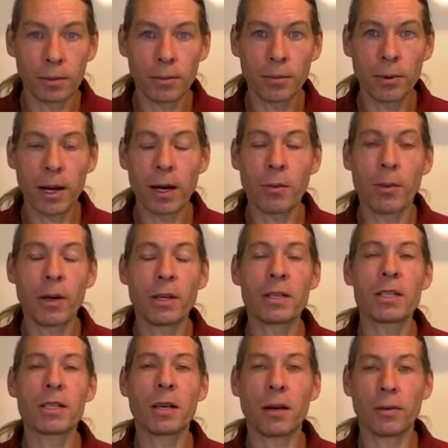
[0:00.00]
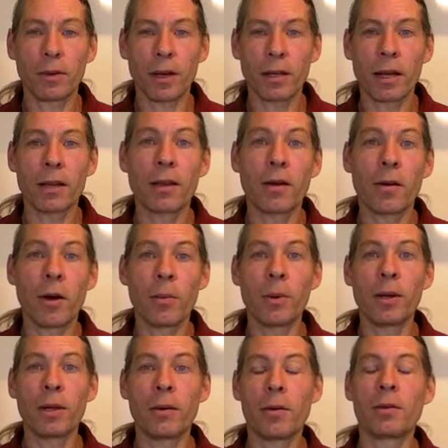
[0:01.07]
wow, what a shift. I take that
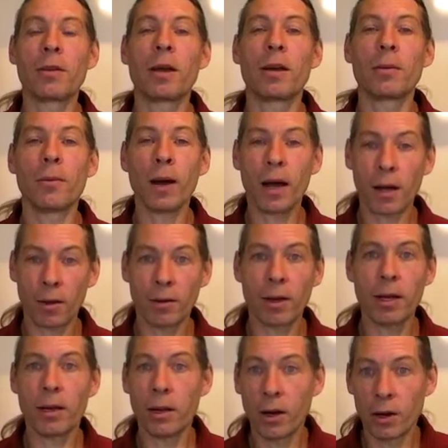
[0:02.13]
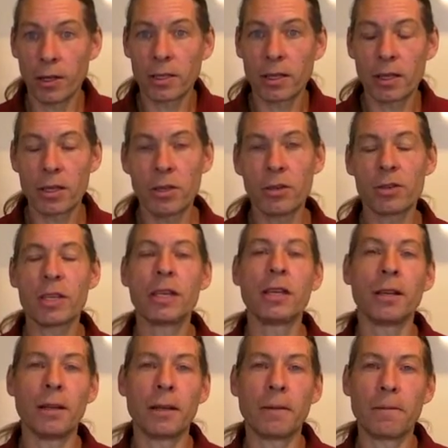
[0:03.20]
remedy and I was like, wow, I noticed a huge
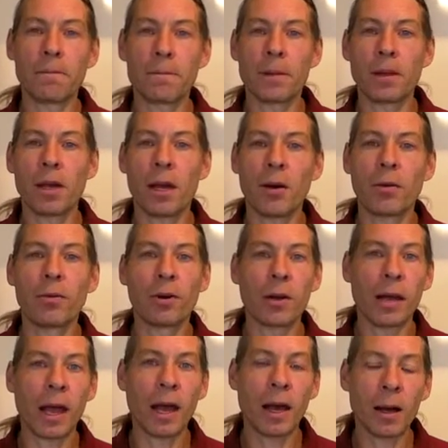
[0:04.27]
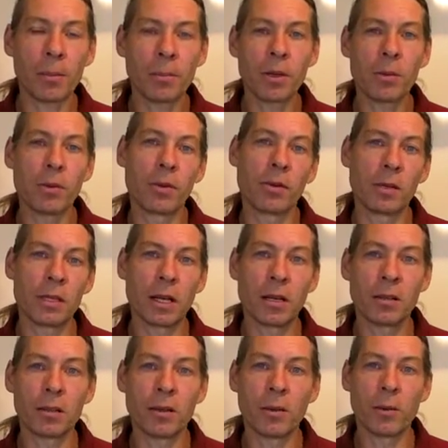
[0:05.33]
healing. Okay, I was very happy with the
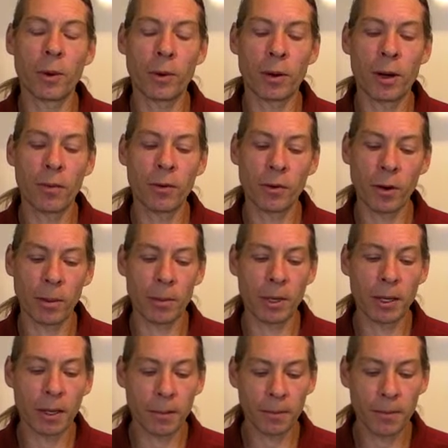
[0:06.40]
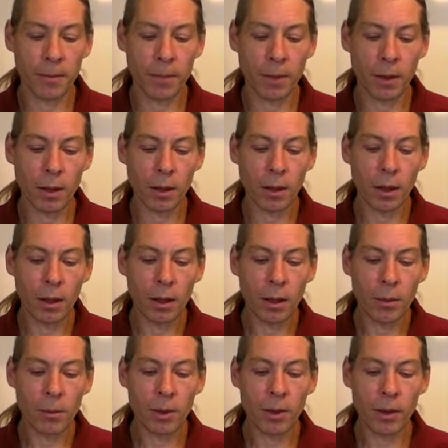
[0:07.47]
results of the remedy.
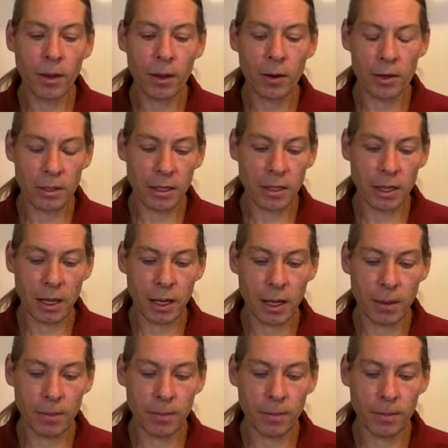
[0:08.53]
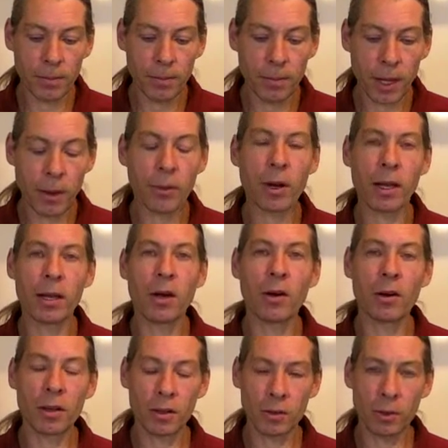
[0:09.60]
But then there was a time, and what I
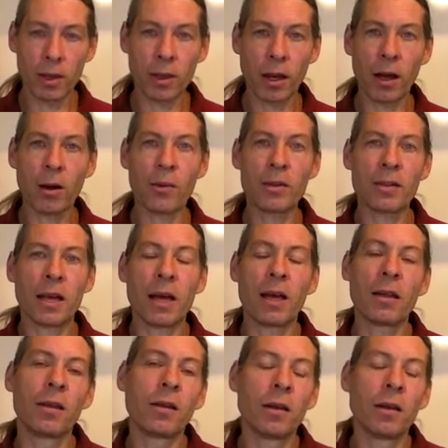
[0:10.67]
noticed with, I always had